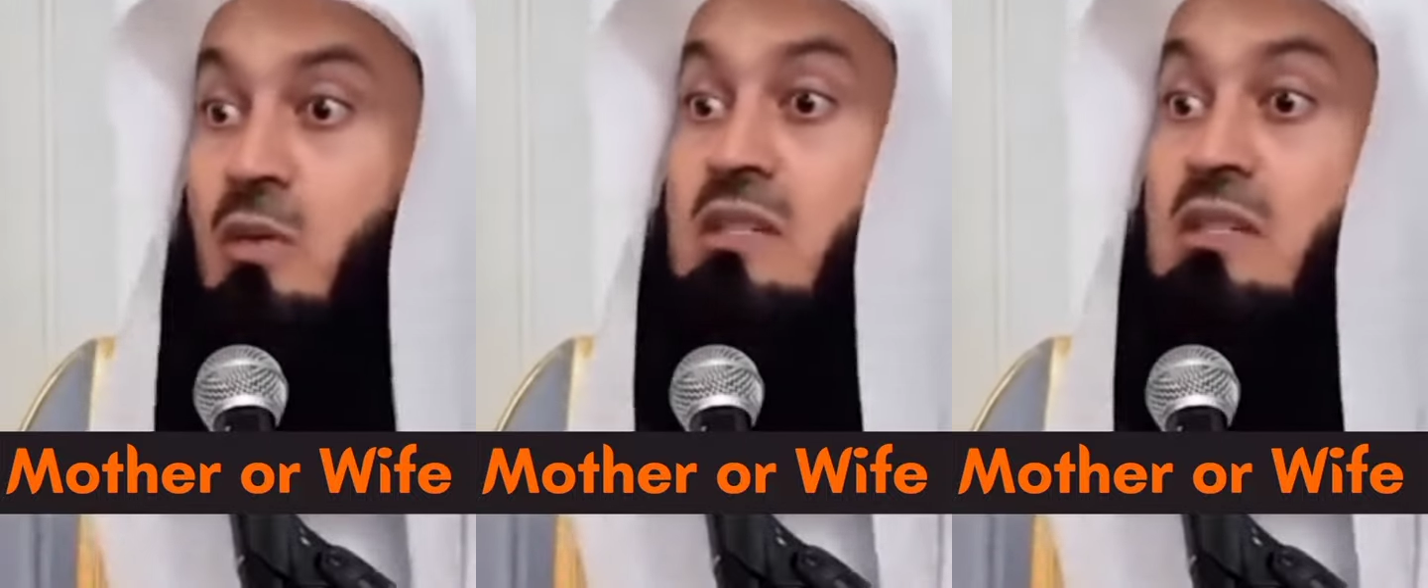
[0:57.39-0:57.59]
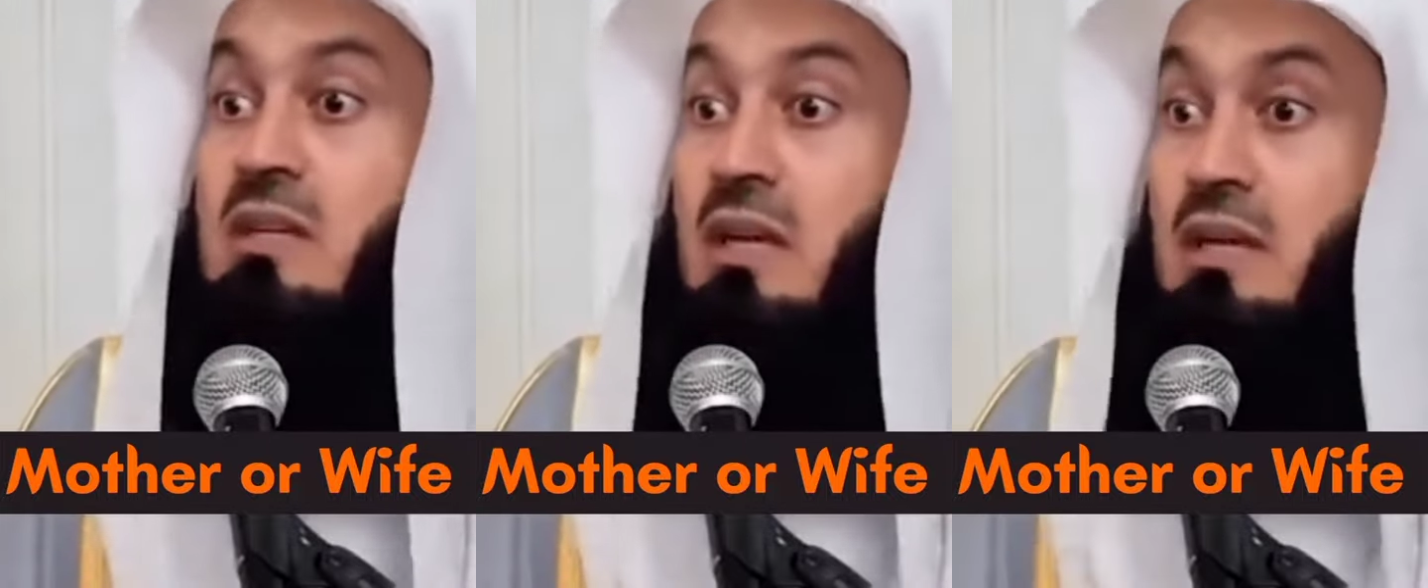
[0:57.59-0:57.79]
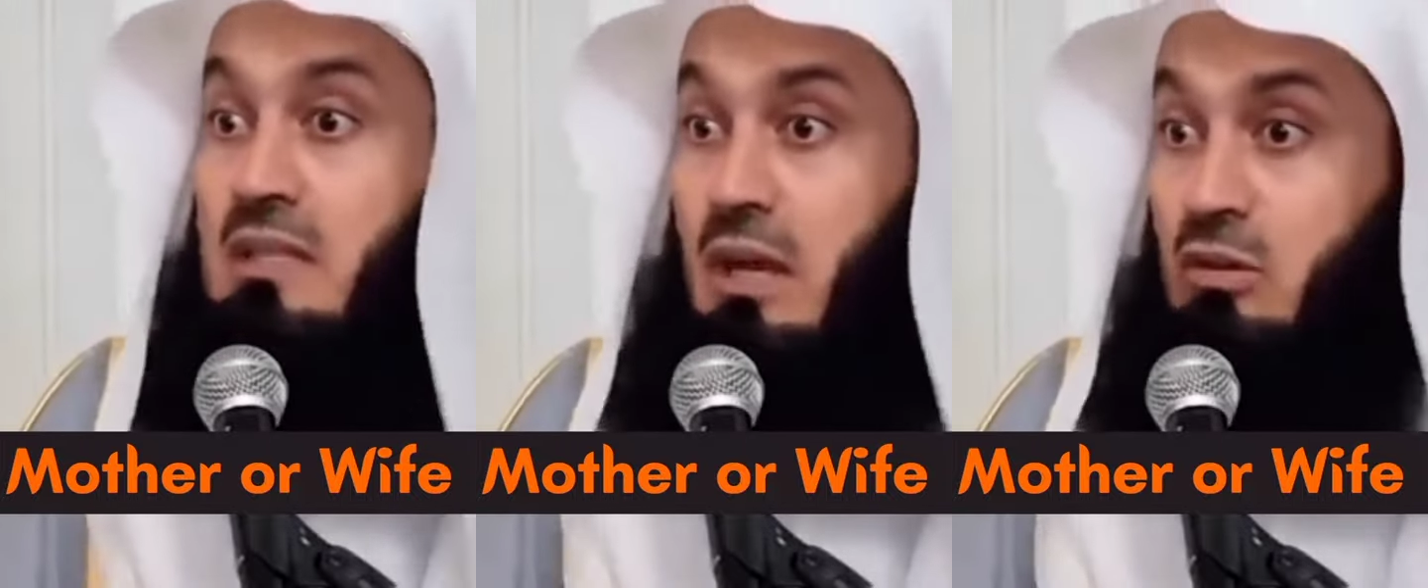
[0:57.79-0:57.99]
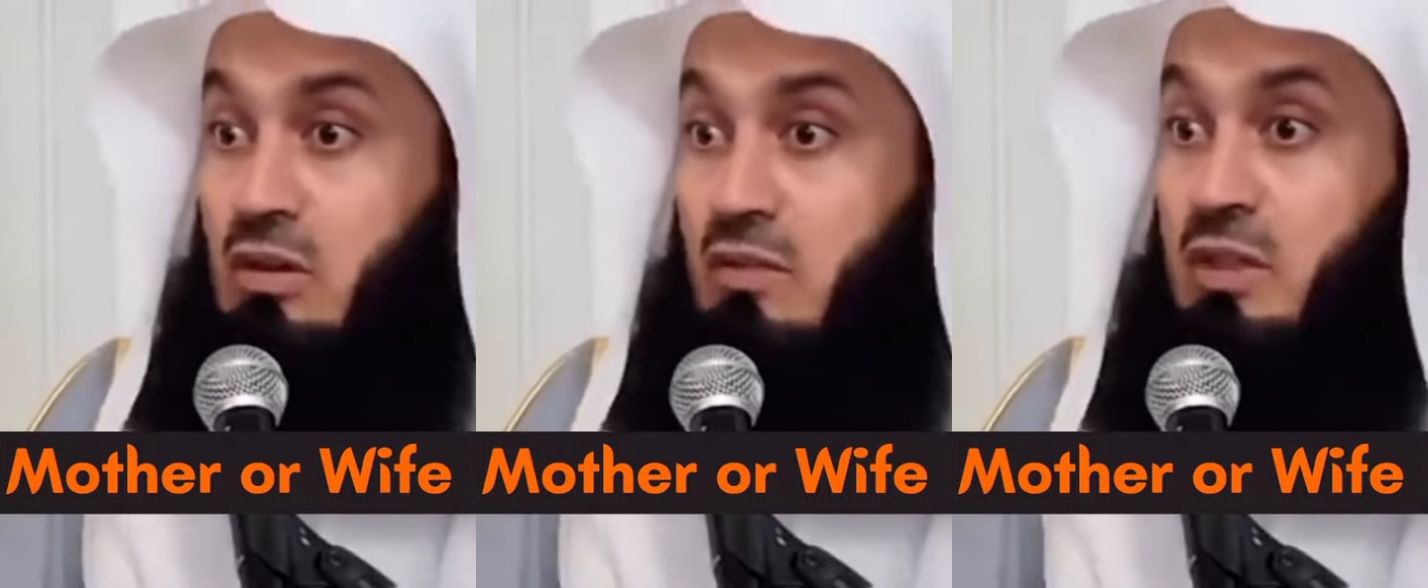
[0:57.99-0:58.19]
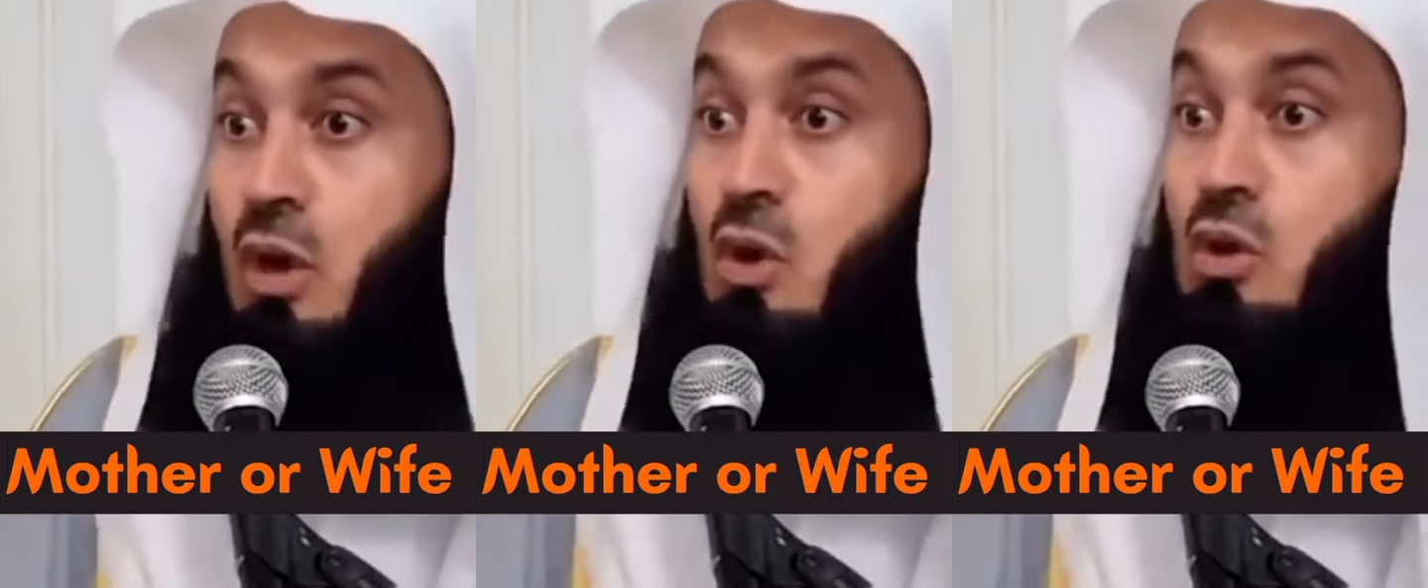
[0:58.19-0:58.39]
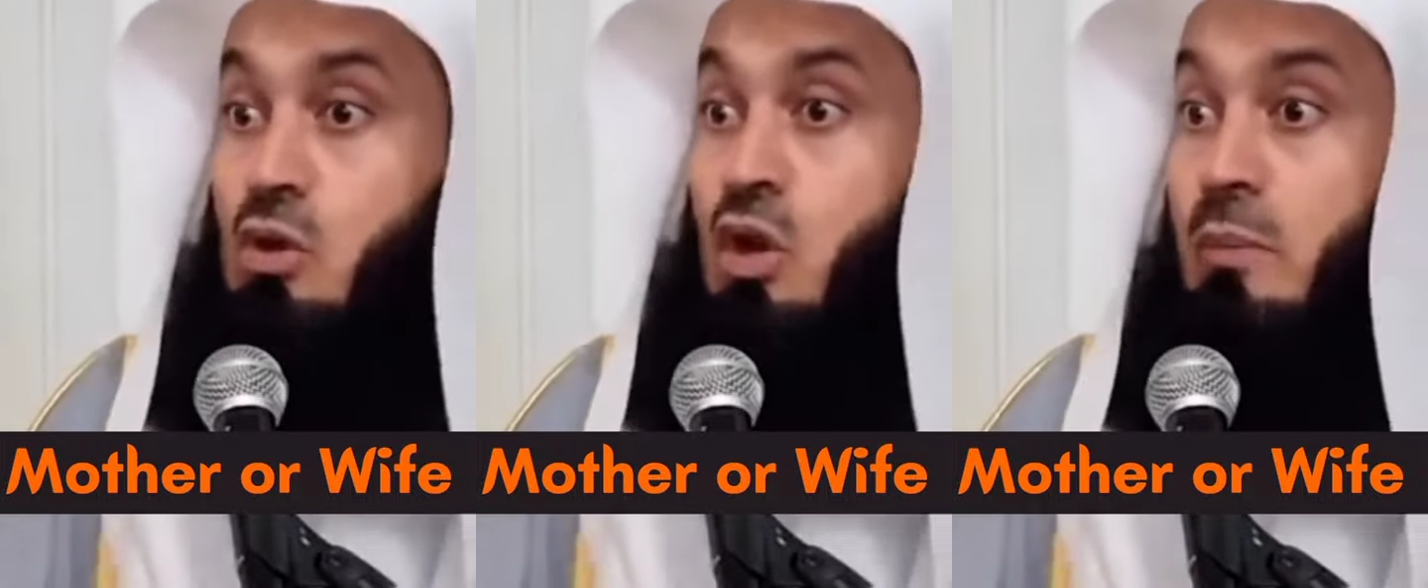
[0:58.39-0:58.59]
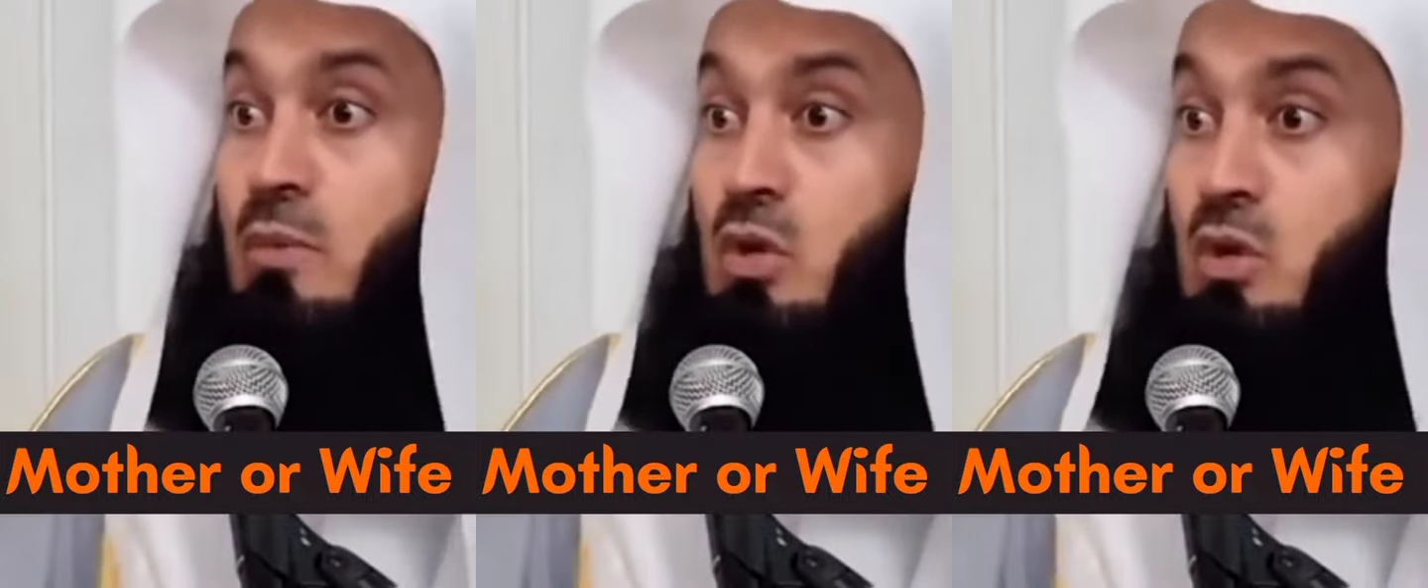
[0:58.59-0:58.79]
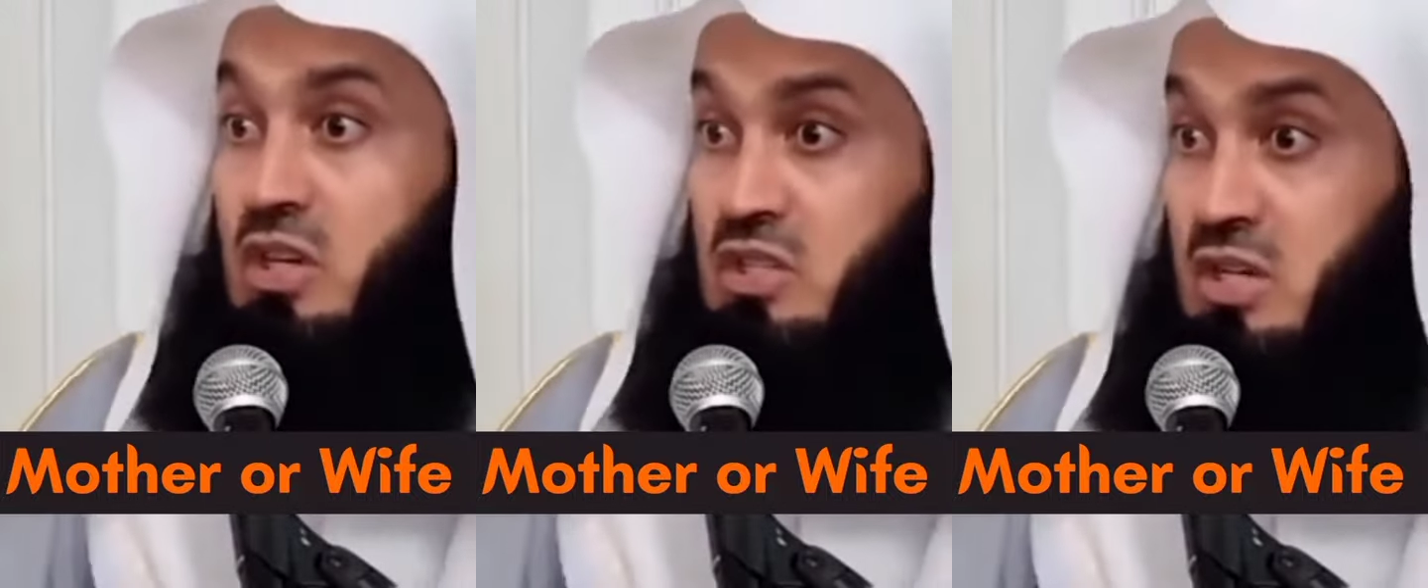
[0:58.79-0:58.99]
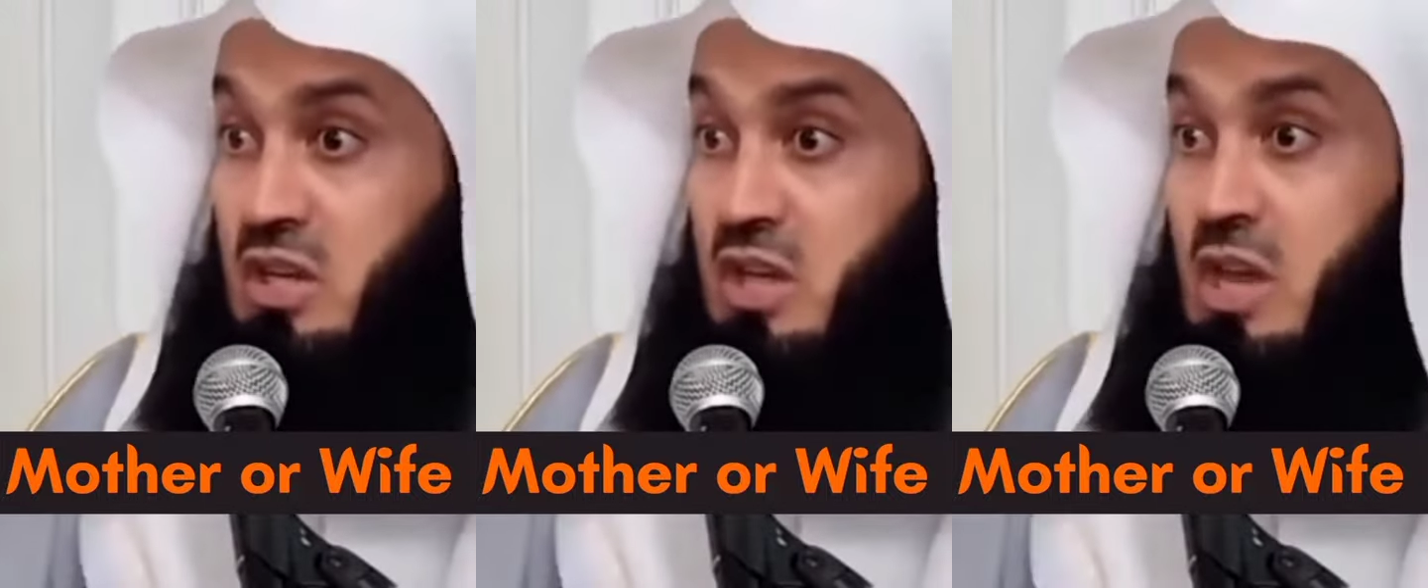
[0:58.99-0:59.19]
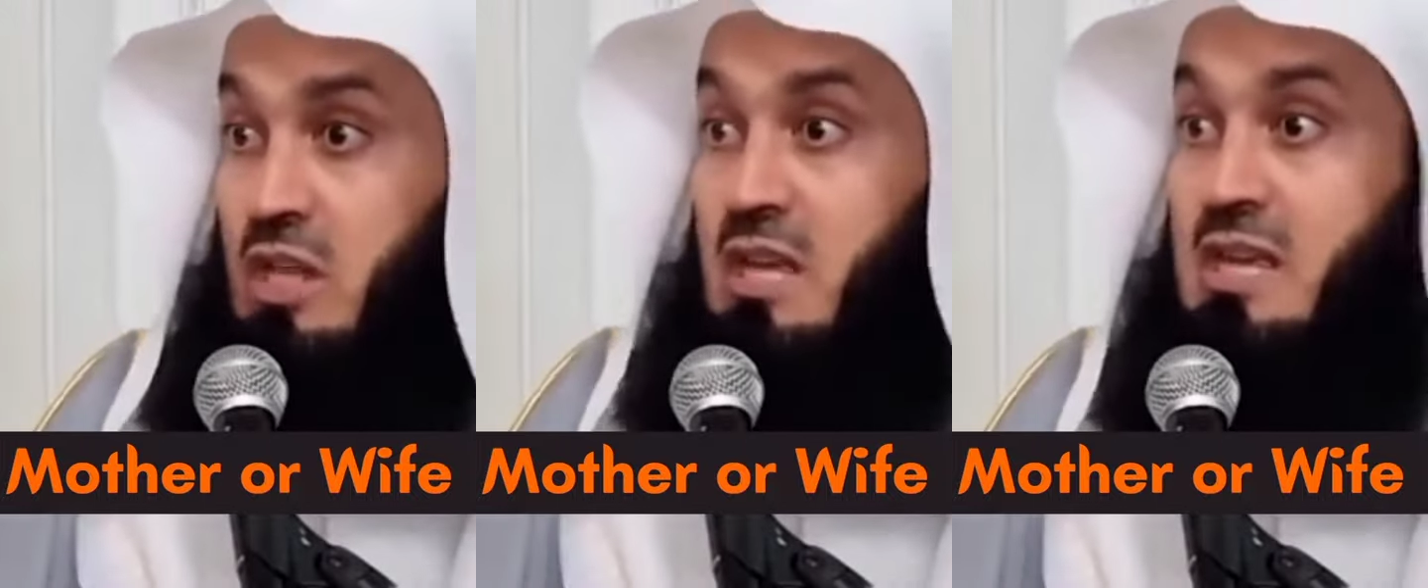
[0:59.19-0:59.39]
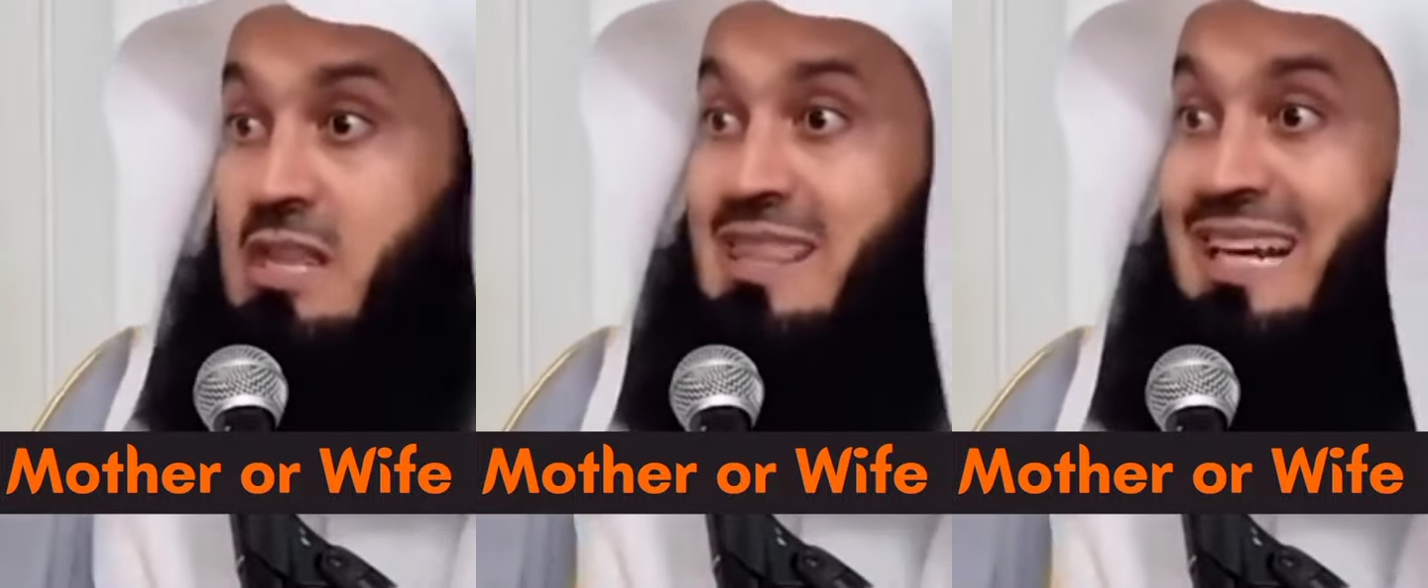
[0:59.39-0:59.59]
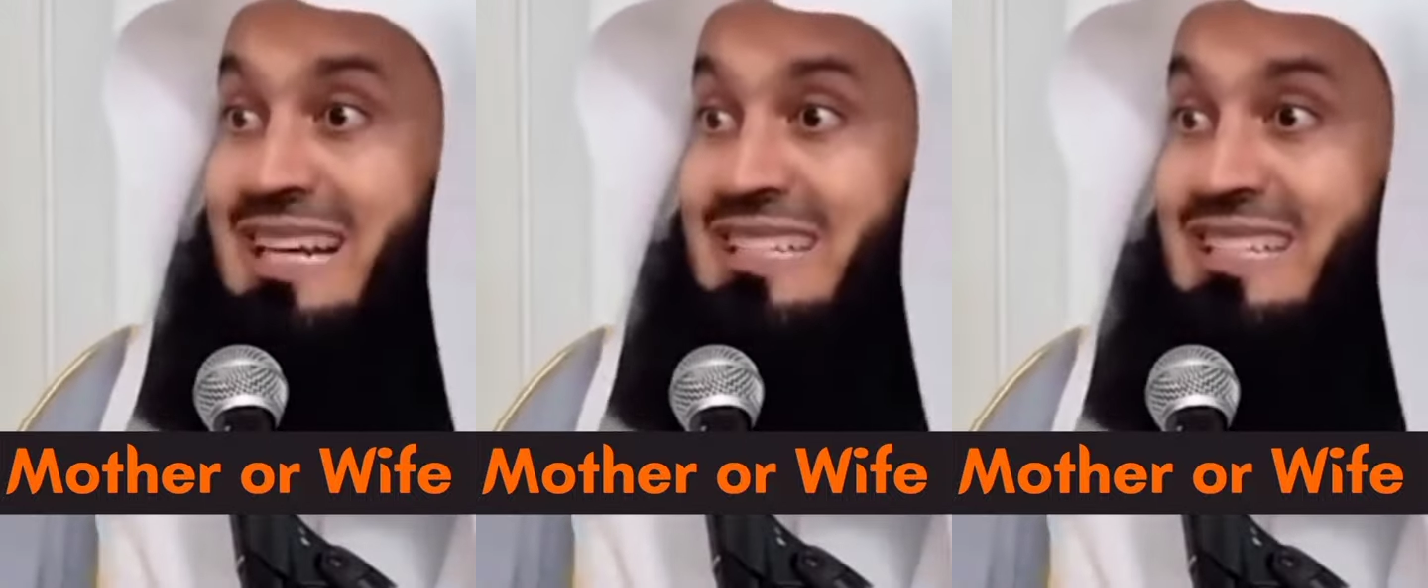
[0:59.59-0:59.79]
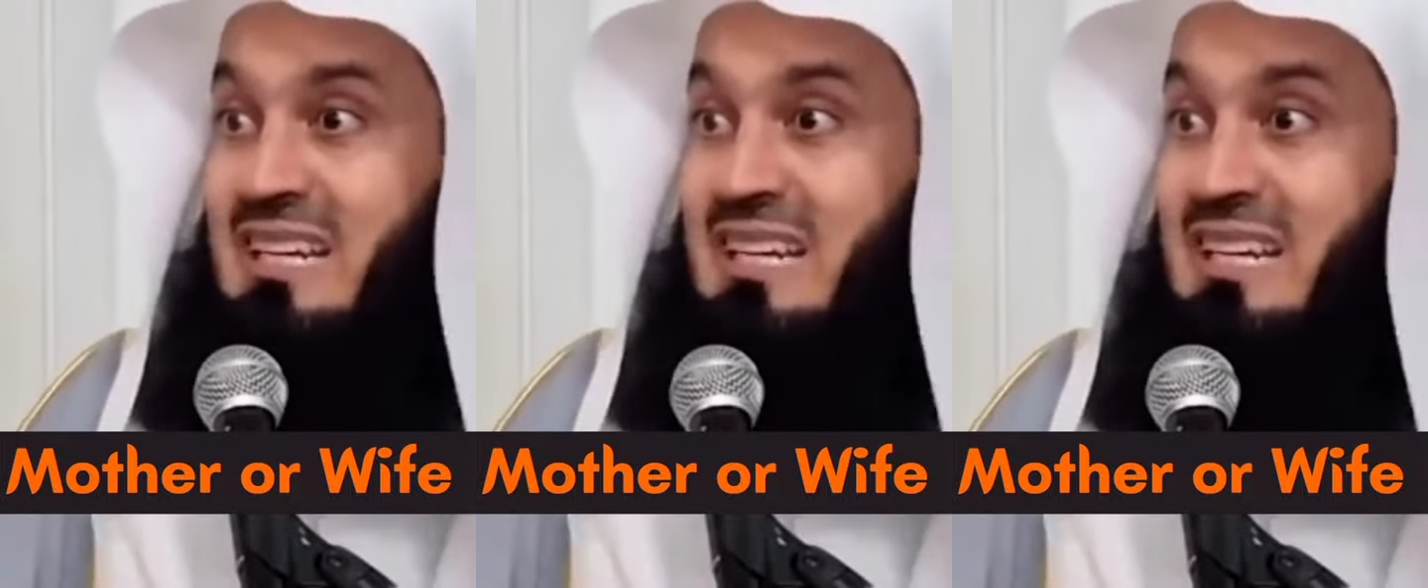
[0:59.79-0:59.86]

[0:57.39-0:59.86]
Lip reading: He was kicked out of the whole community. They